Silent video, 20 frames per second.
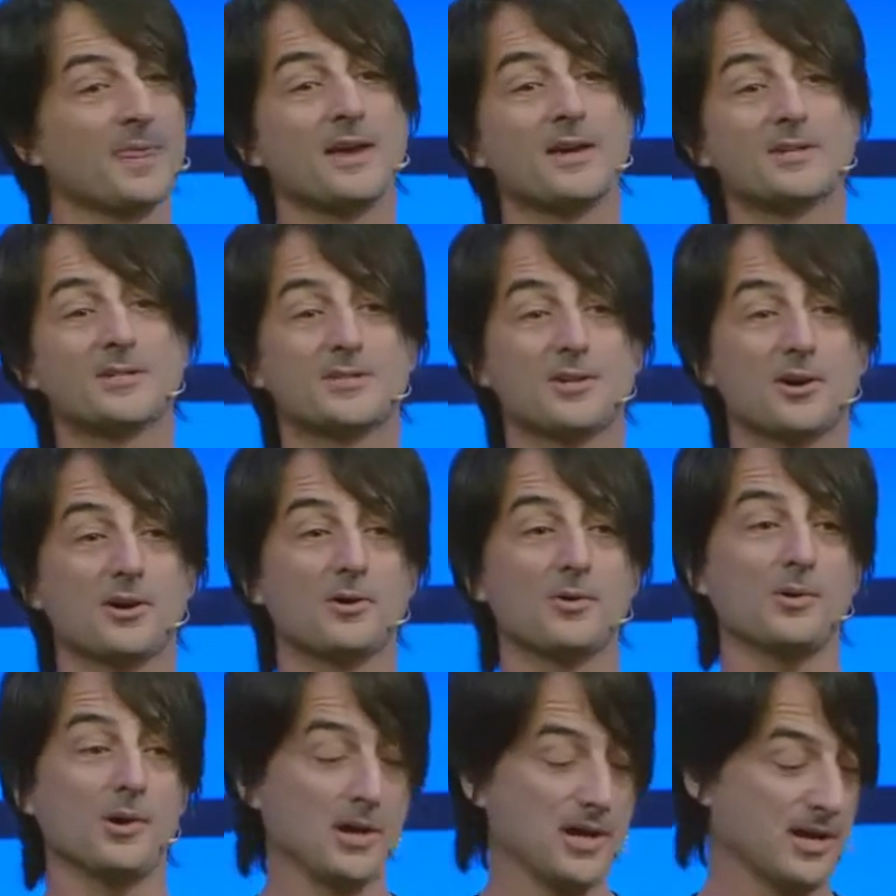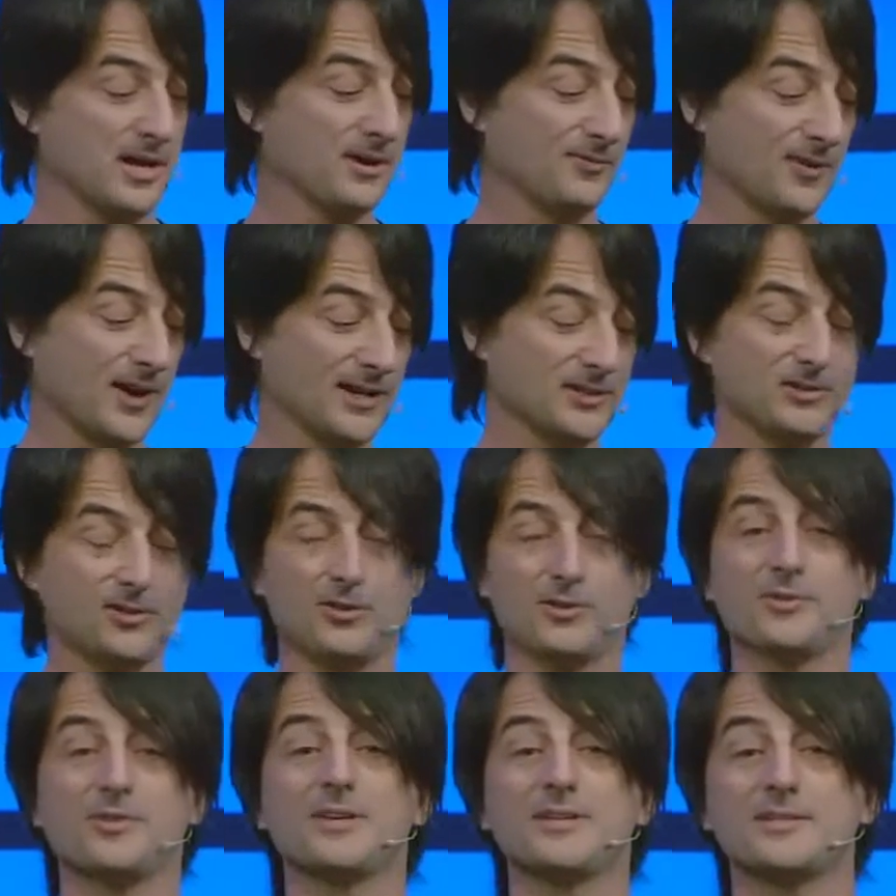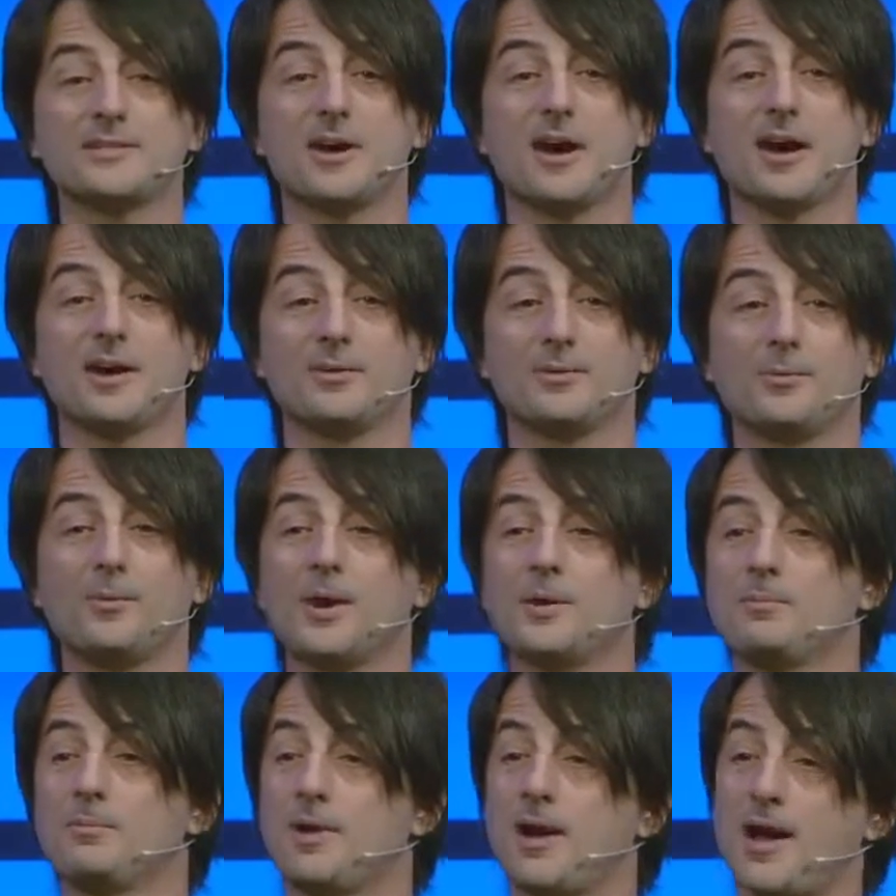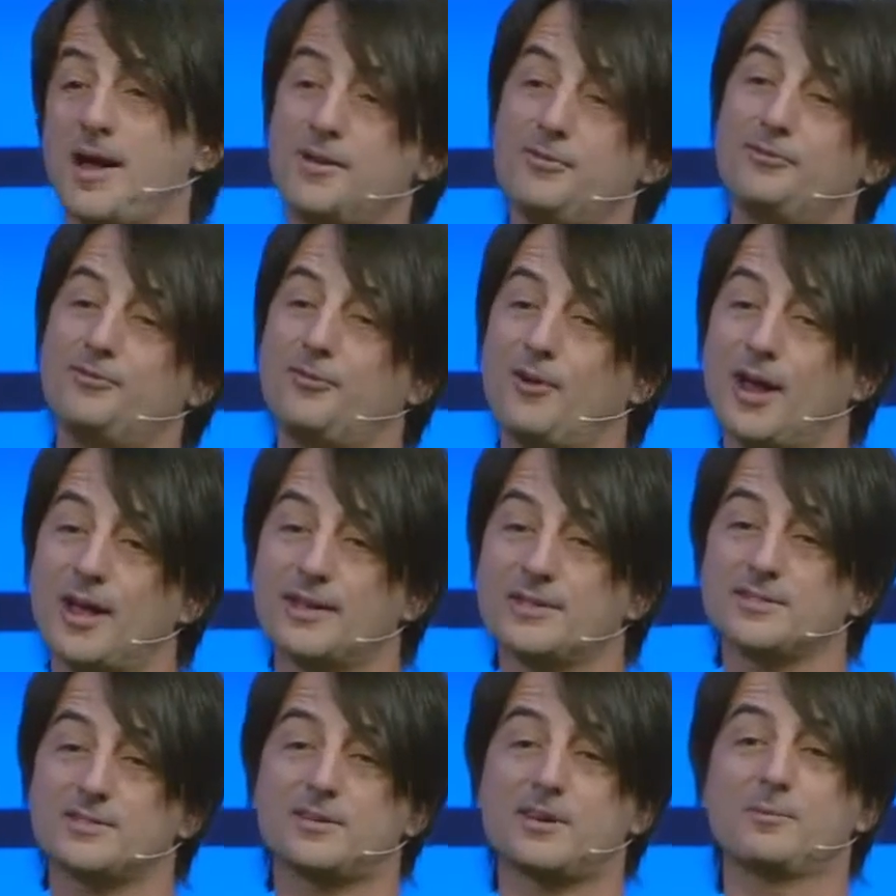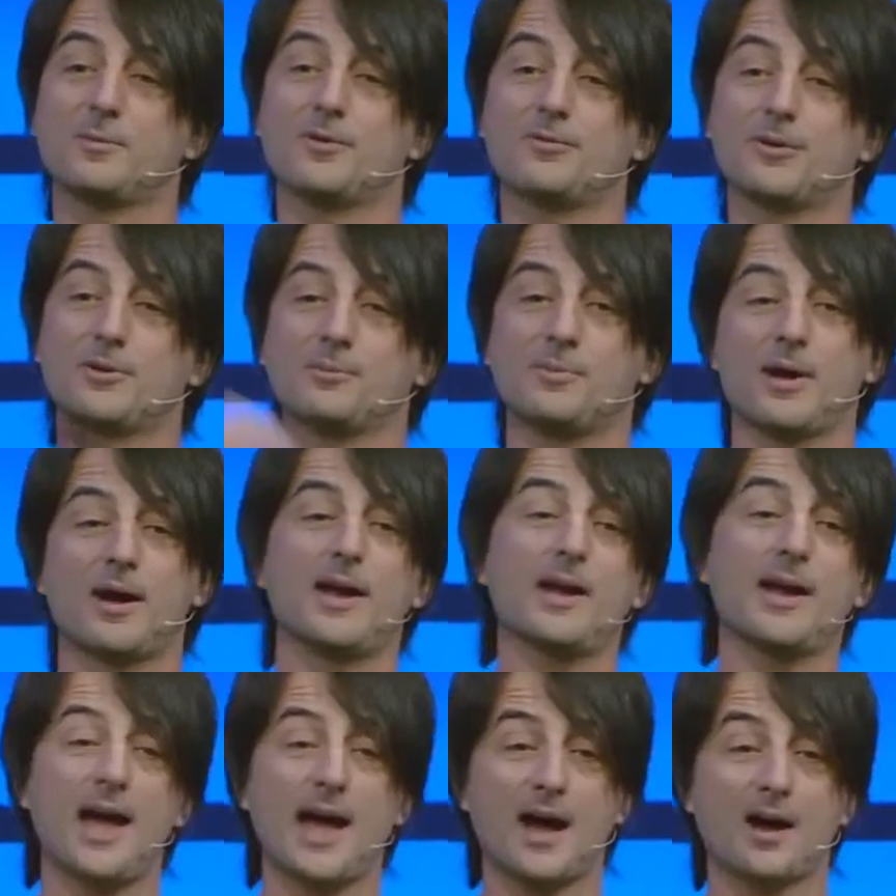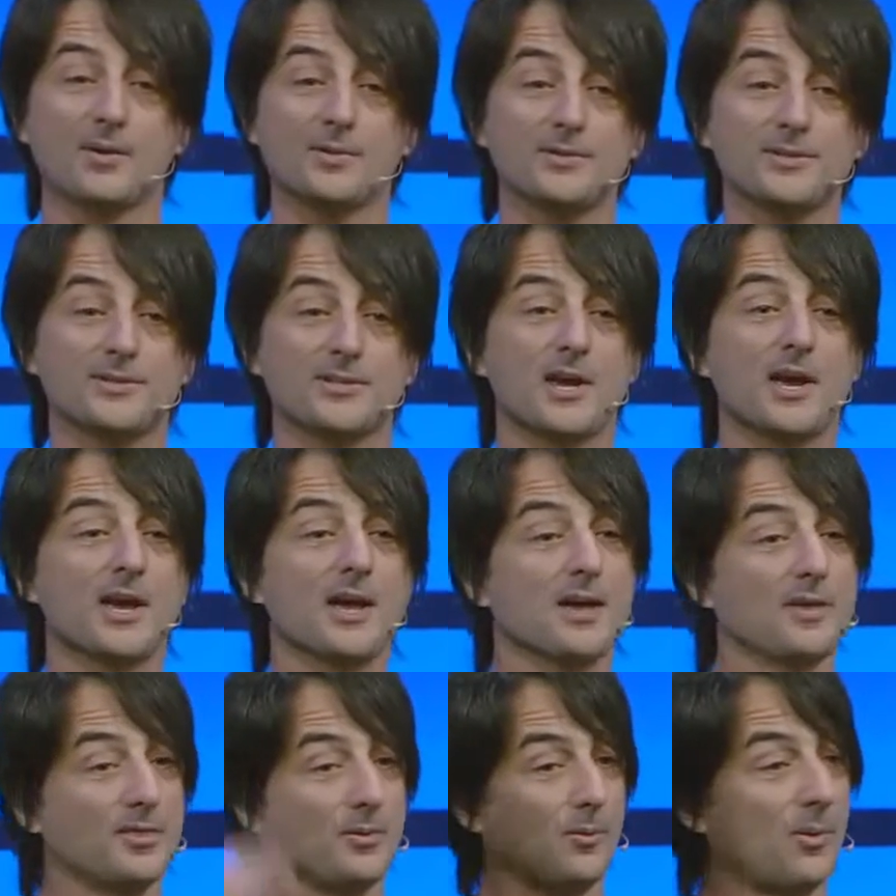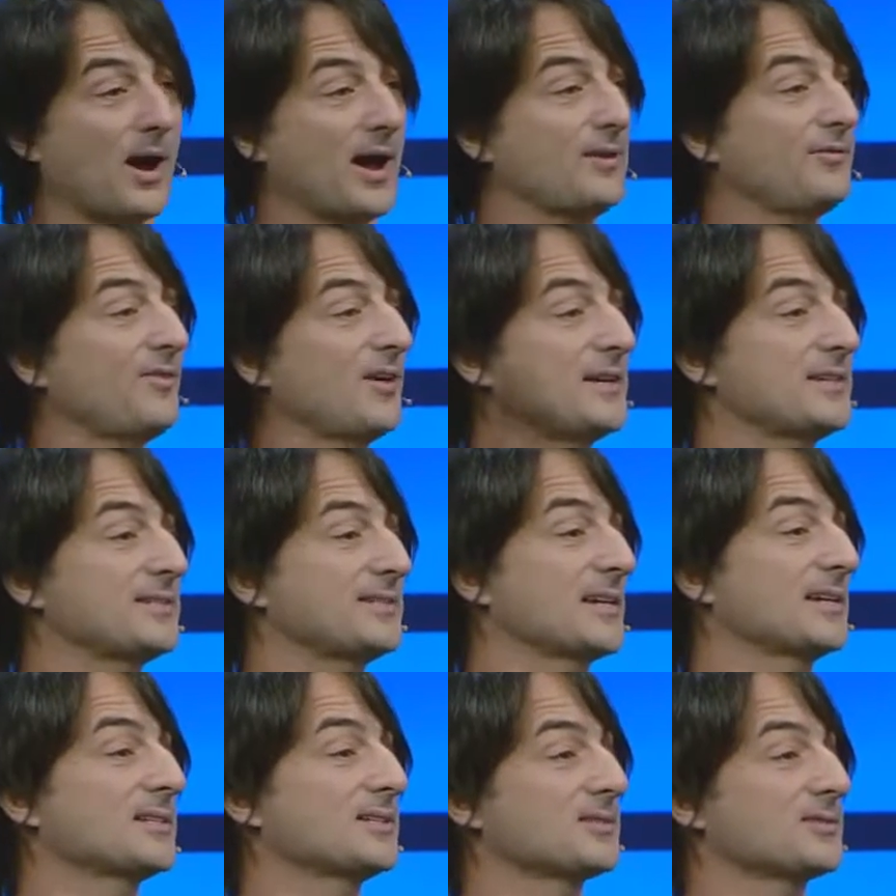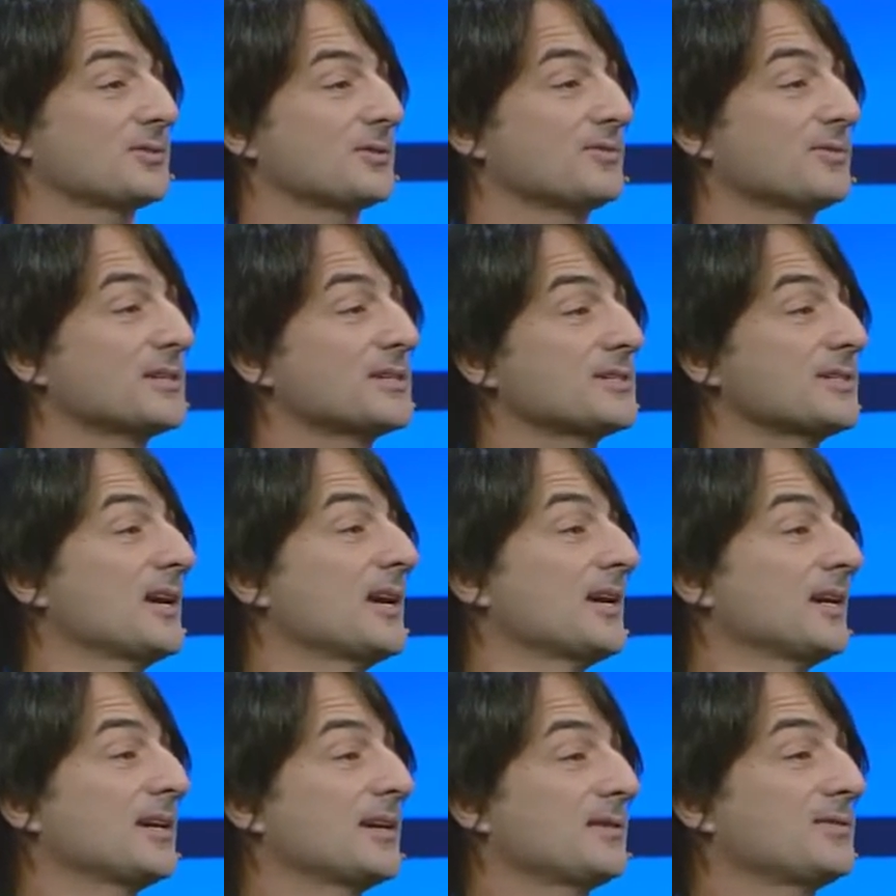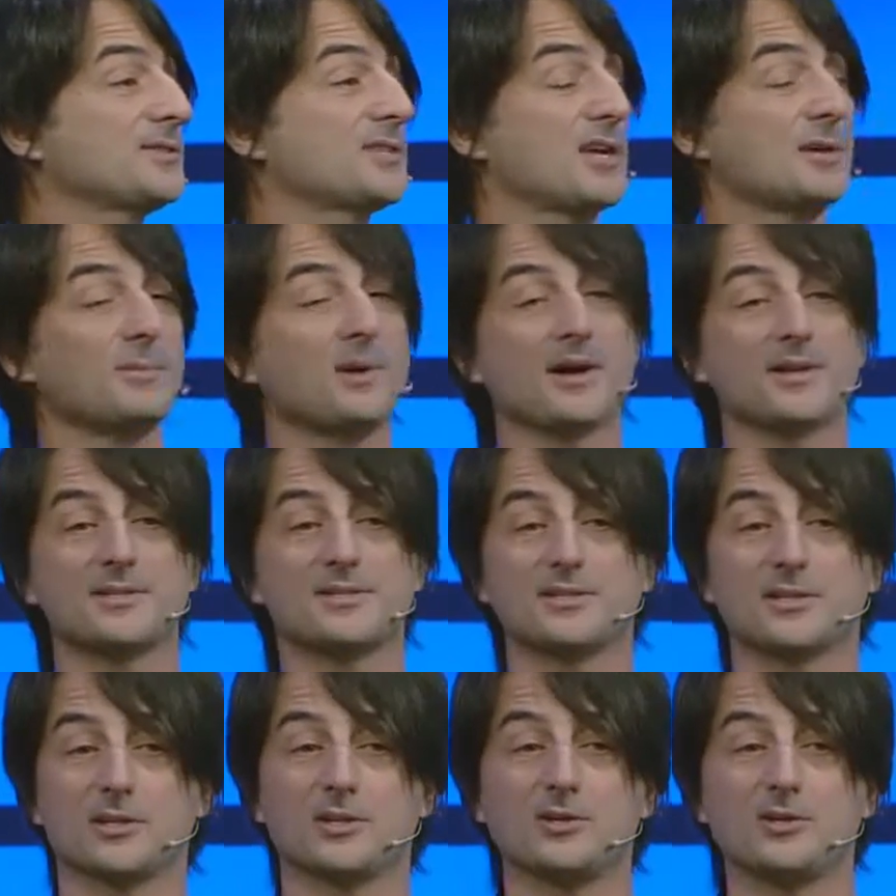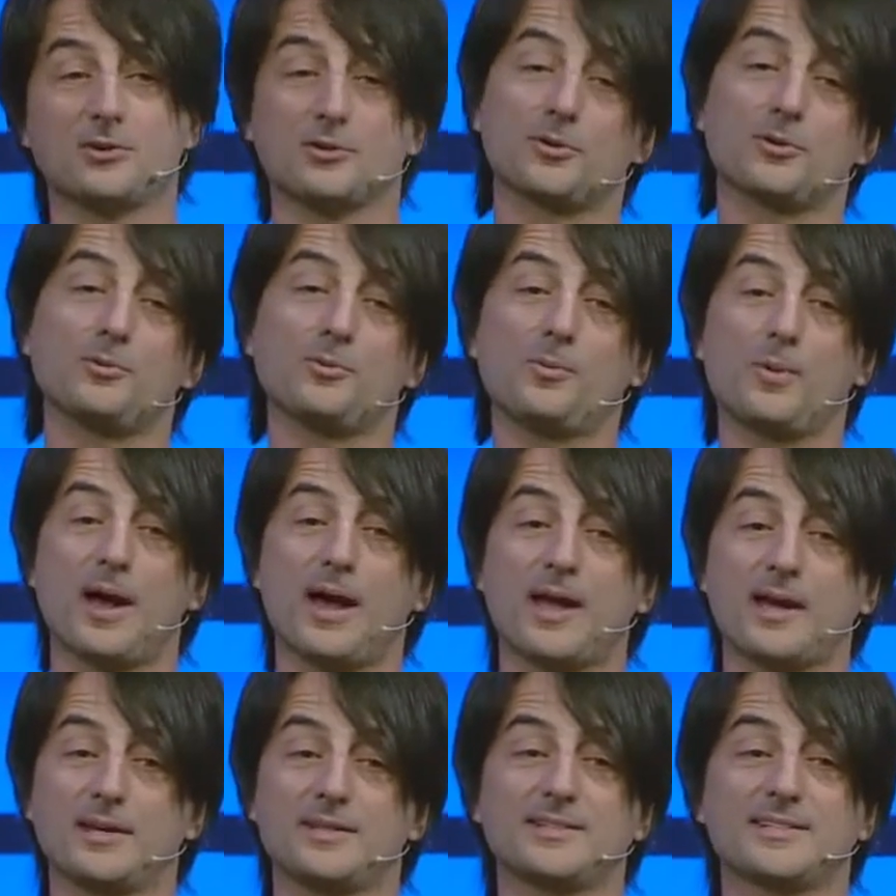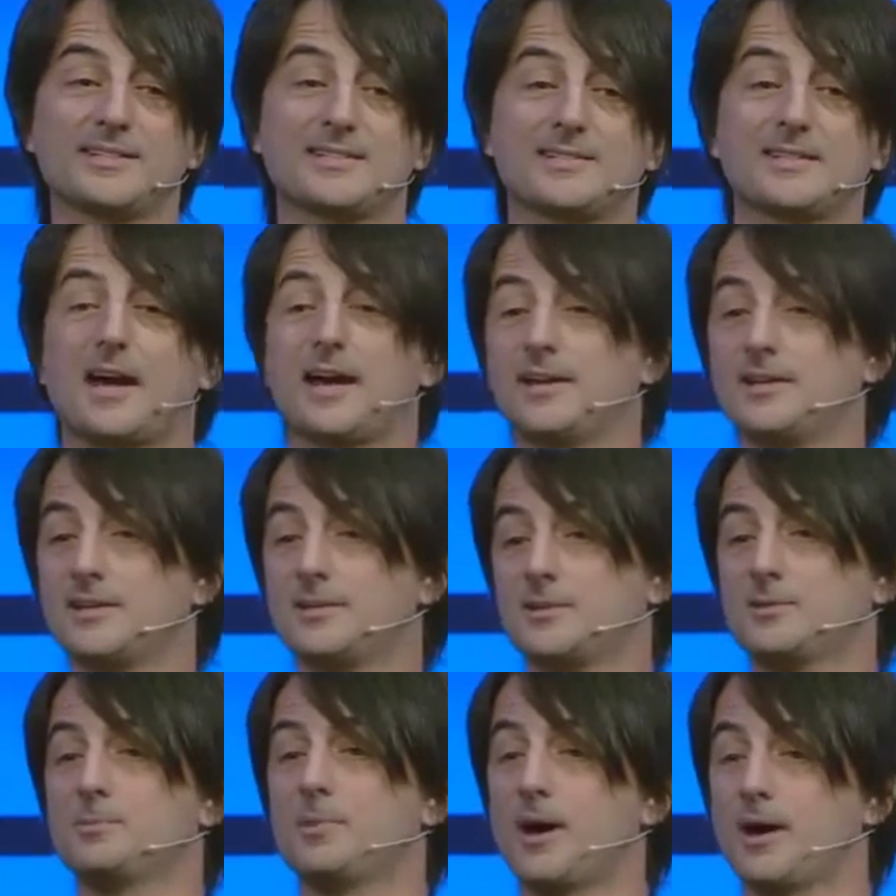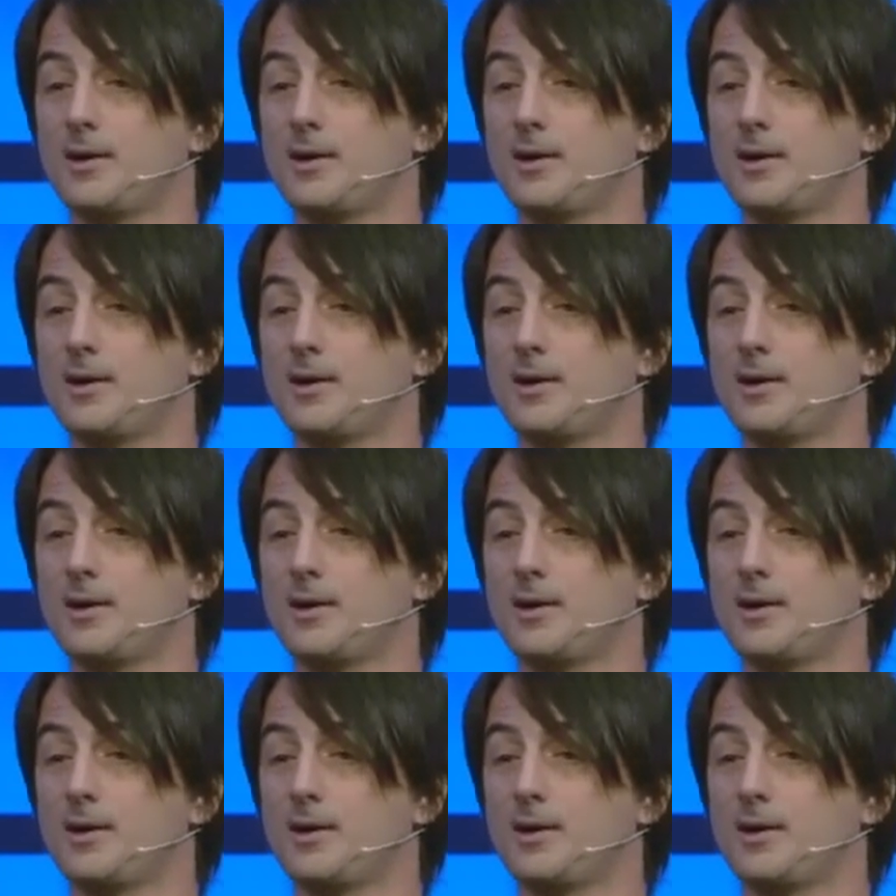So if I turn this on, when my friends come over to my house, the Wi-Fi Sense service gives them a secure way to sign into my